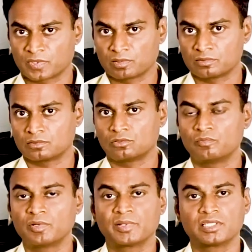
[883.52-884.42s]

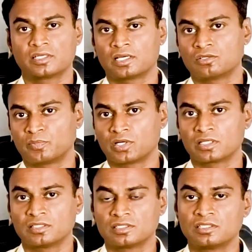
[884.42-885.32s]
homeopathic
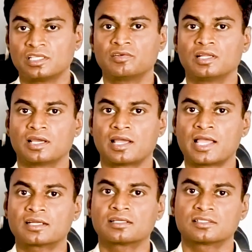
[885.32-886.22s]
nanoparticles, they will
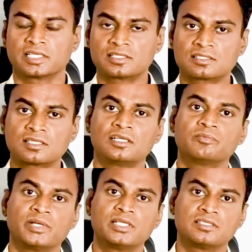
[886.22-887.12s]
act as excellent
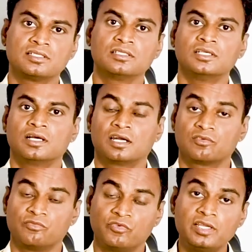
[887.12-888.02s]
medicine
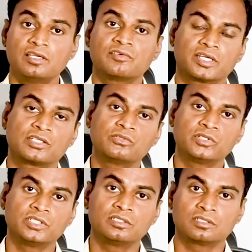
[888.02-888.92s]
and very effective
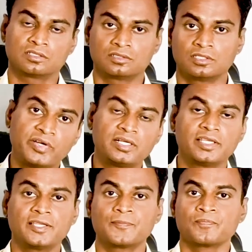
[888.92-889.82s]
in
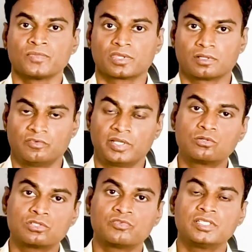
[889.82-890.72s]
preventing
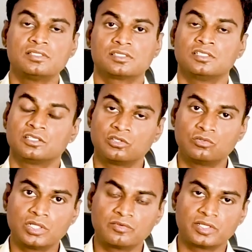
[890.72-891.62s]
varicose veins, in
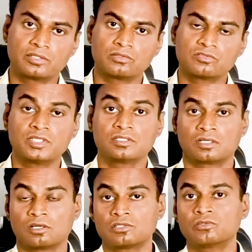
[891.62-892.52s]
curing varicose veins,
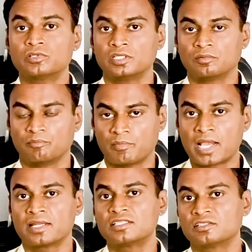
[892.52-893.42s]
and also in
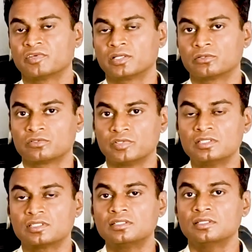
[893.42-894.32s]
managing varicose
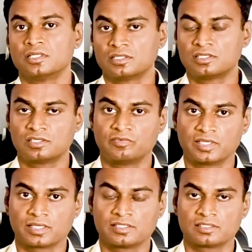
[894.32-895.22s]
veins in
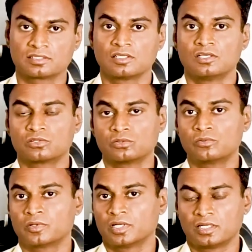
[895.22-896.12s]
severe cases.
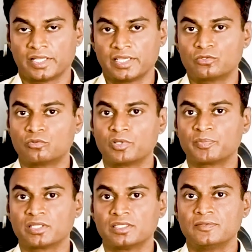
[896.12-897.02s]
So take
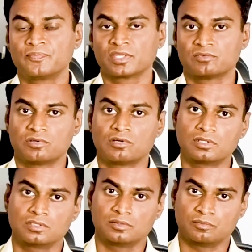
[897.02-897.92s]
homeopathy
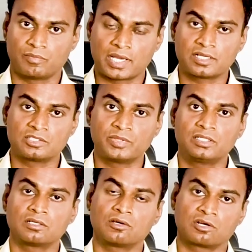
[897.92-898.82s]
for management
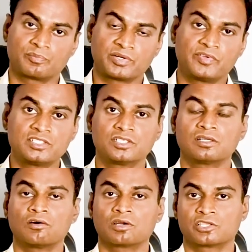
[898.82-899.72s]
or prevention
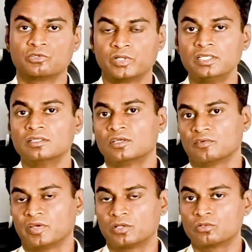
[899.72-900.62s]
or curing
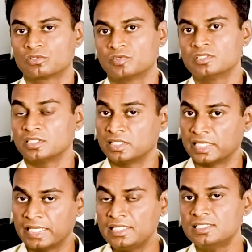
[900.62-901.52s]
varicose veins in
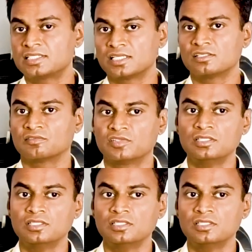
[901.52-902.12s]
any stage of